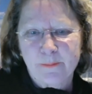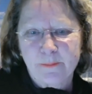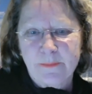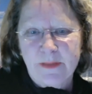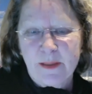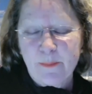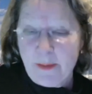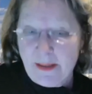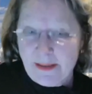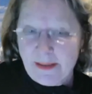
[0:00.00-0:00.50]

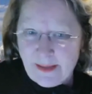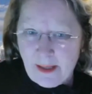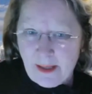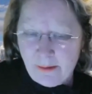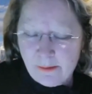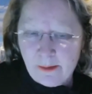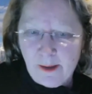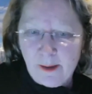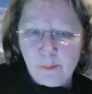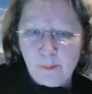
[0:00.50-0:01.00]
Nepean Sail
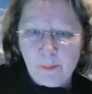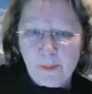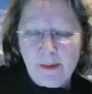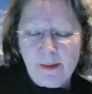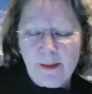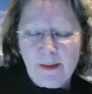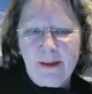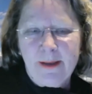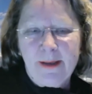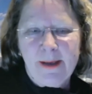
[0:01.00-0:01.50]
Club,
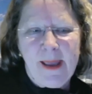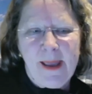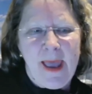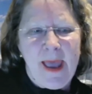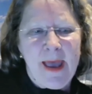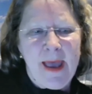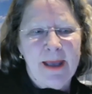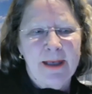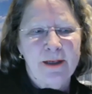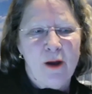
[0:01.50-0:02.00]

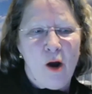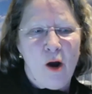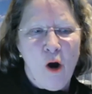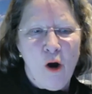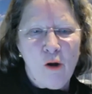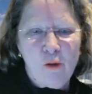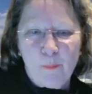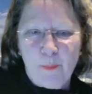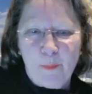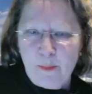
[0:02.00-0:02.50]
and
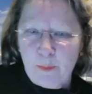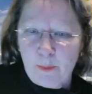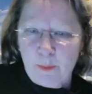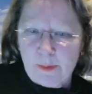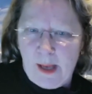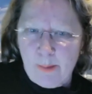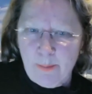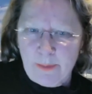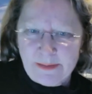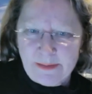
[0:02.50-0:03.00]
all the people
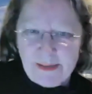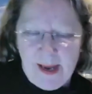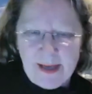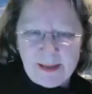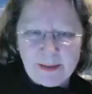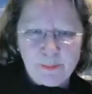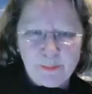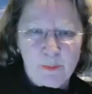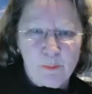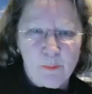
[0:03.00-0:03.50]
coming to
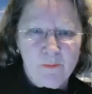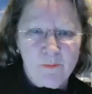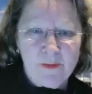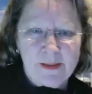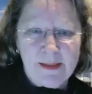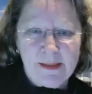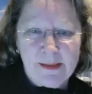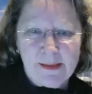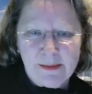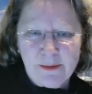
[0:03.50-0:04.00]
ask me, well,
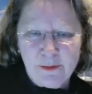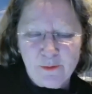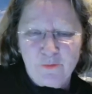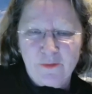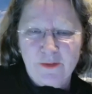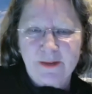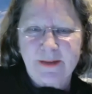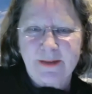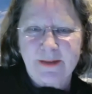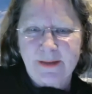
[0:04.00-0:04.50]
Vicky, can you
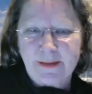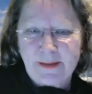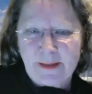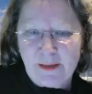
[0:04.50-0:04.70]
fix this?